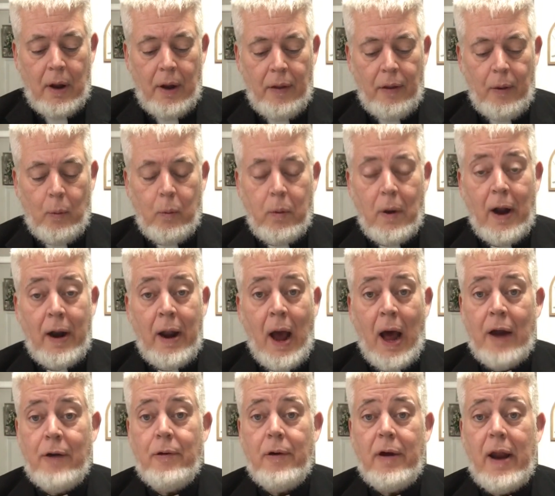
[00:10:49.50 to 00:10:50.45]
The
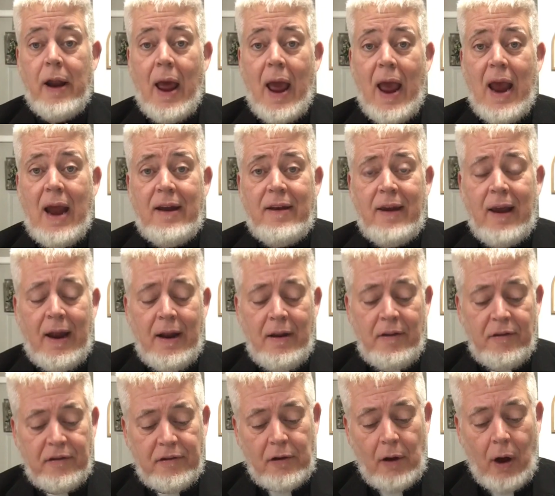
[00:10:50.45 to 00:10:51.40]
118th
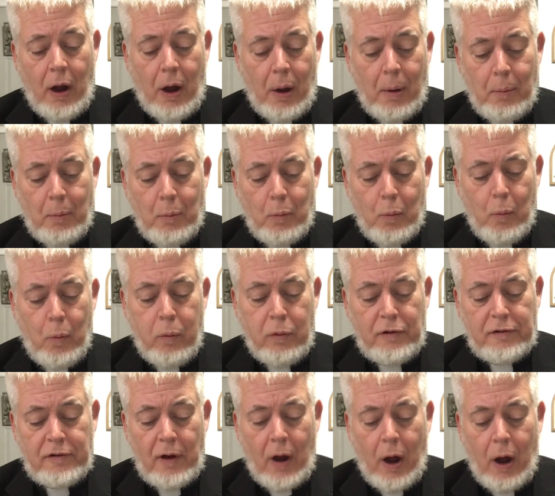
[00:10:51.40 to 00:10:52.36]
Psalm,
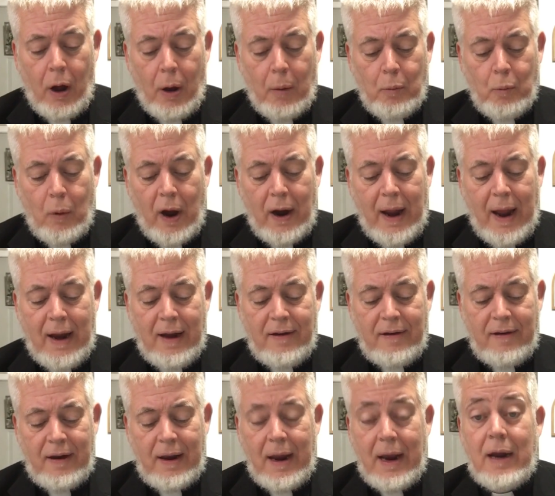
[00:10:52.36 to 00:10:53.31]
Psalm
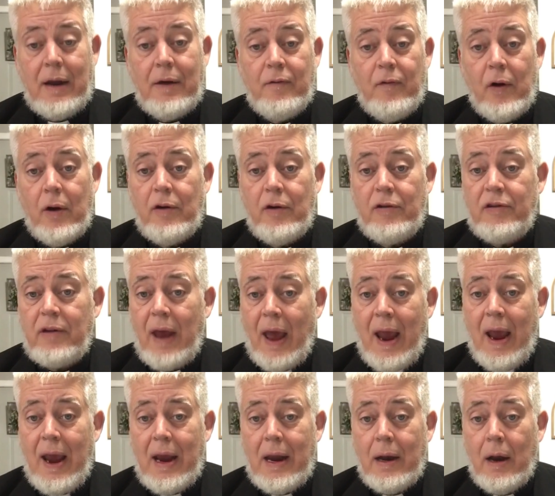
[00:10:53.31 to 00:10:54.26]
118, verse
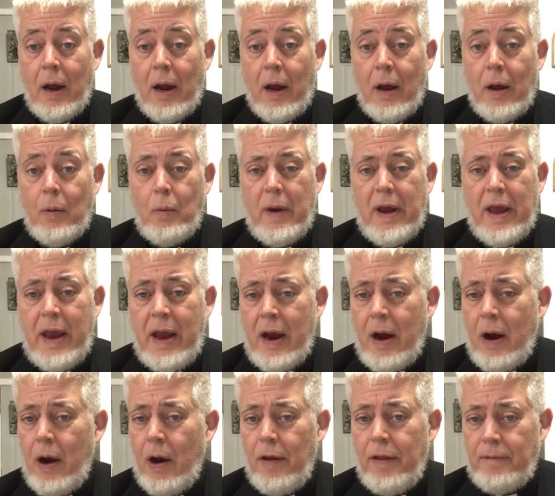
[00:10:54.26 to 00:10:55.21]
8, we
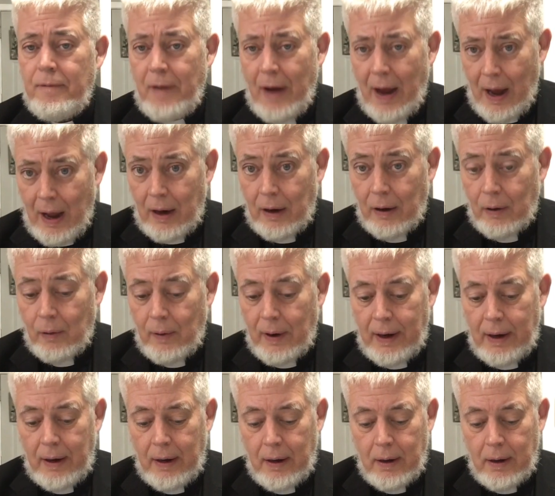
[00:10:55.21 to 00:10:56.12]
hear the following